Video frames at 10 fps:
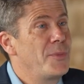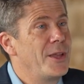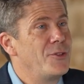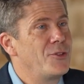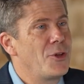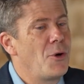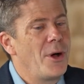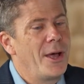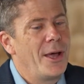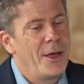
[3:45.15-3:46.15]
Mm. And hmm. so
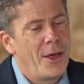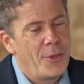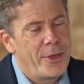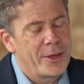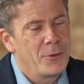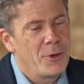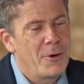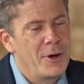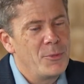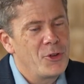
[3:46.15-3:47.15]
I, I, think although
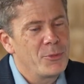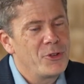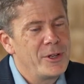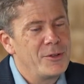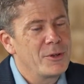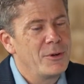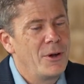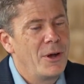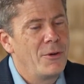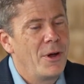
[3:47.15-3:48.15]
our imaging machines
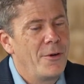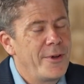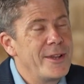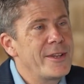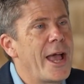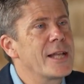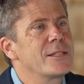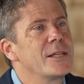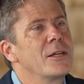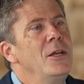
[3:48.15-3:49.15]
are, are, are
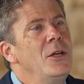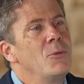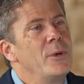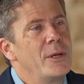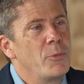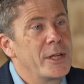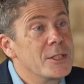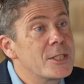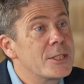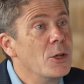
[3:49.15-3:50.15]
fantastic, we, we can
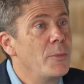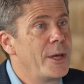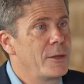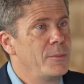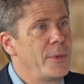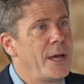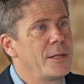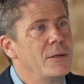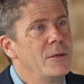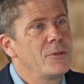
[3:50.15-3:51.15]
still make them
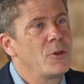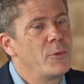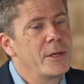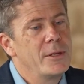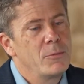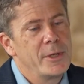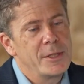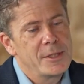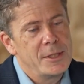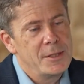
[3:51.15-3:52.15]
better. So we can, we
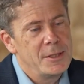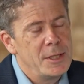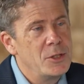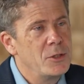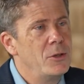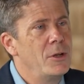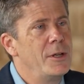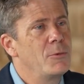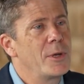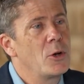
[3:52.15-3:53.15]
can see disease
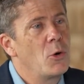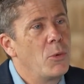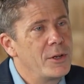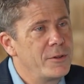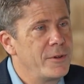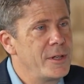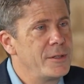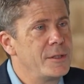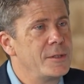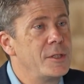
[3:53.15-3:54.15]
earlier, we can
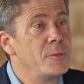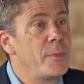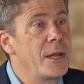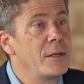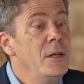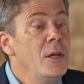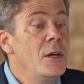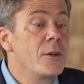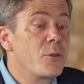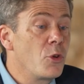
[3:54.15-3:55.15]
quantify disease better.
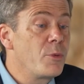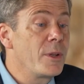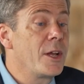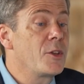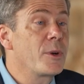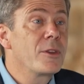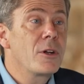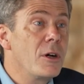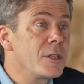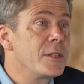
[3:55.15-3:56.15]
And of course, we'd like to bring the
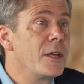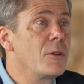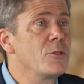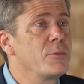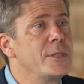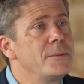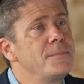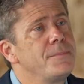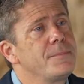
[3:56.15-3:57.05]
cost down as well.